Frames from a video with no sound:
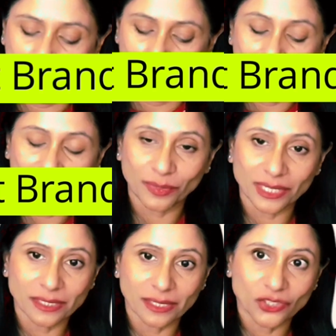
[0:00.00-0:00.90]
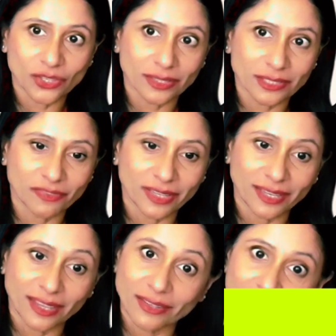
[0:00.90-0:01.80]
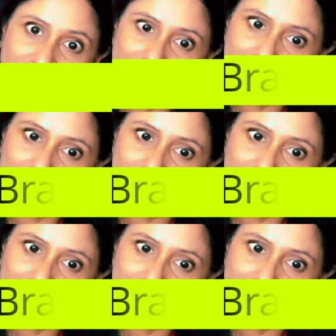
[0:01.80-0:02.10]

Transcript: While researching this video,